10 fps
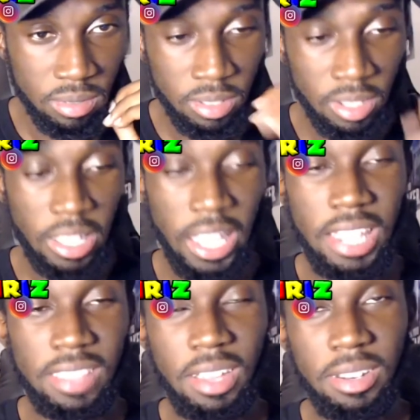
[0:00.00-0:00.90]
Like, anytime
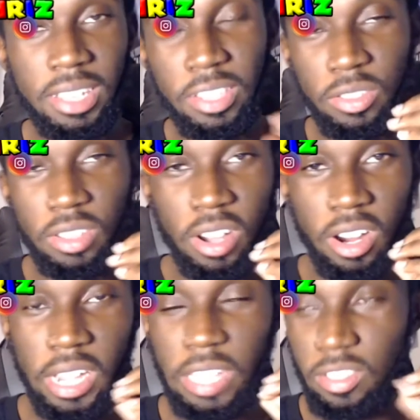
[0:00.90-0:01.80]
niggas used to argue, I
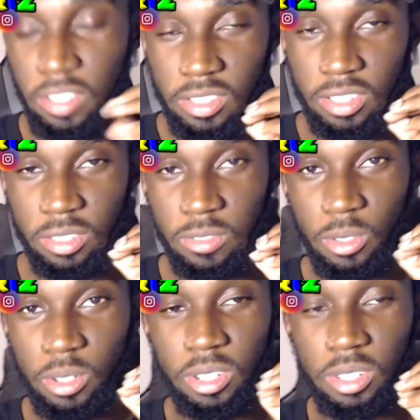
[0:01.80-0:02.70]
used to just sit on the floor,
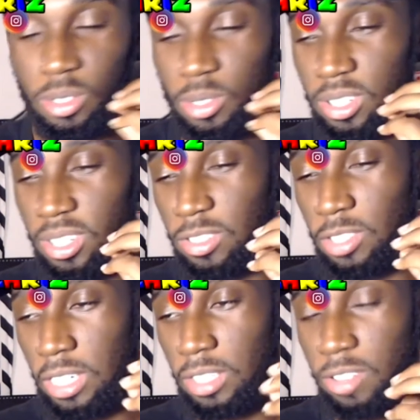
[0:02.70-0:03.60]
on the court. I used to, like,
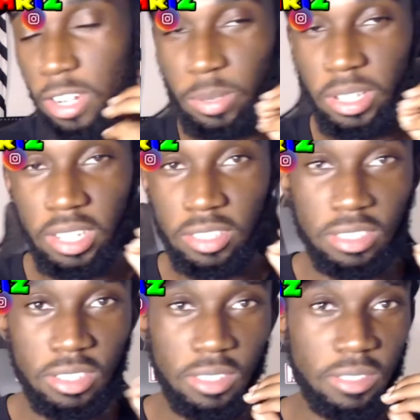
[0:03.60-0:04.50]
cross my legs and just sit on the
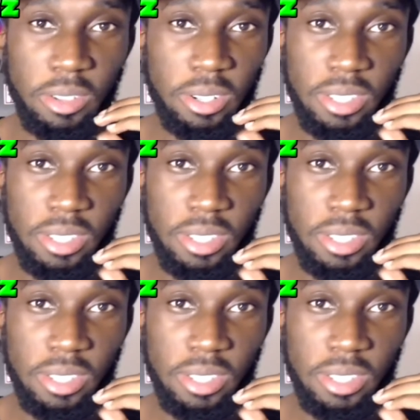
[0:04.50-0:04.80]
floor.